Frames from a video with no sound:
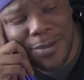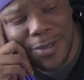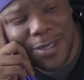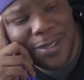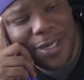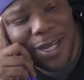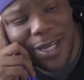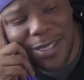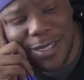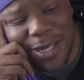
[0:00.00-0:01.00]
It's not
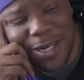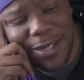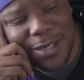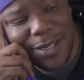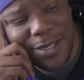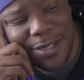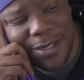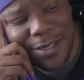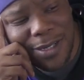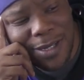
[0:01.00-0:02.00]
it's not looking
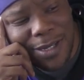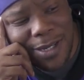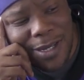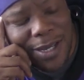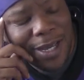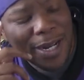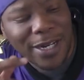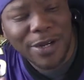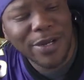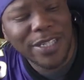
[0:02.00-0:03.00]
and I
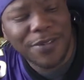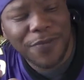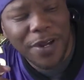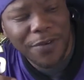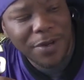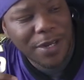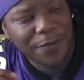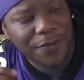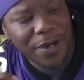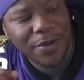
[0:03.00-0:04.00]
know he's very
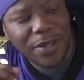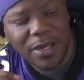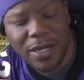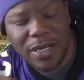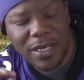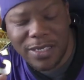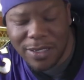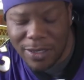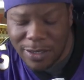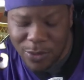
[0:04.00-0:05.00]
very young. He's
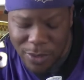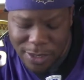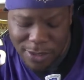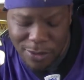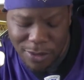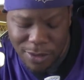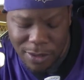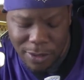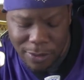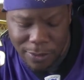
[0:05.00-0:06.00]
only 22 years
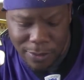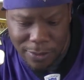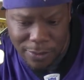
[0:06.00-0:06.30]
old.